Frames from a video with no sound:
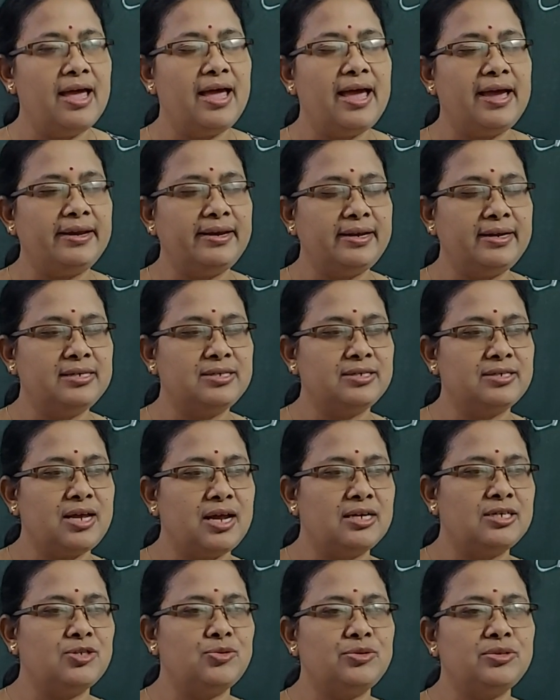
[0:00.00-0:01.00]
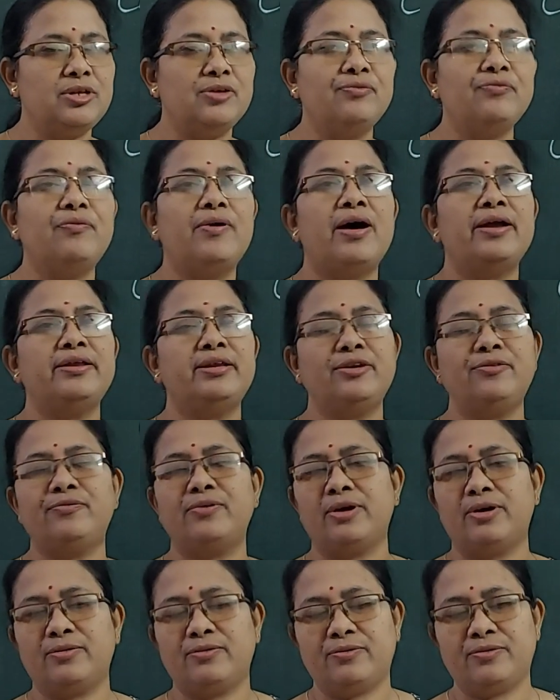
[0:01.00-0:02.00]
And it starts with a finite
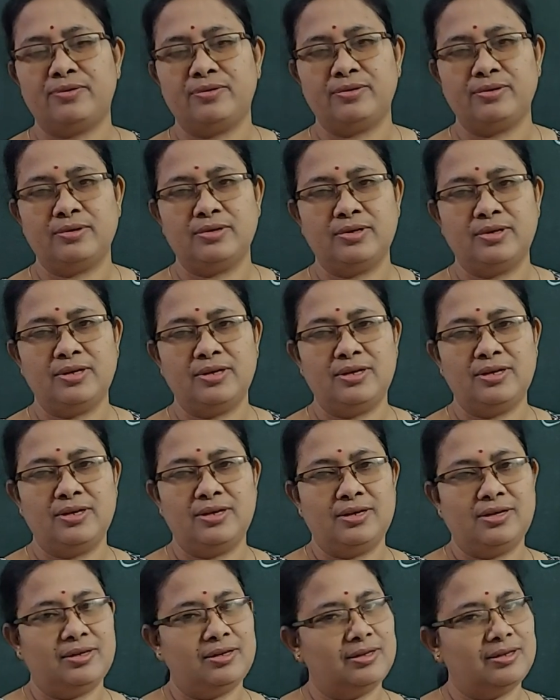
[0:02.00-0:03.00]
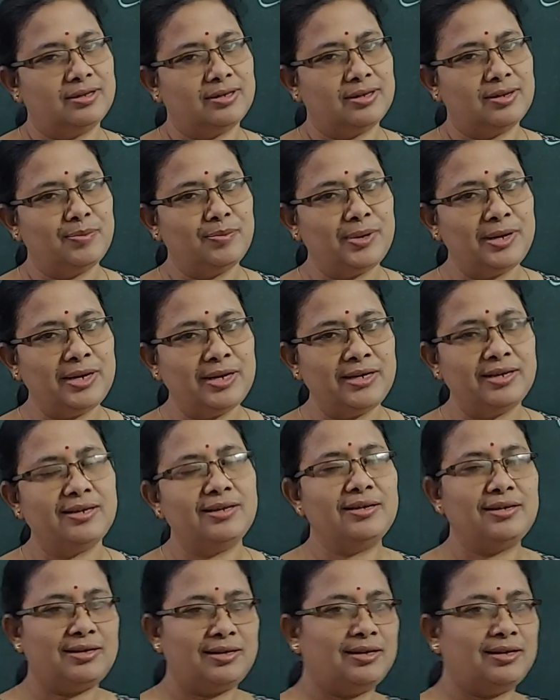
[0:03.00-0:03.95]
verb. Complete?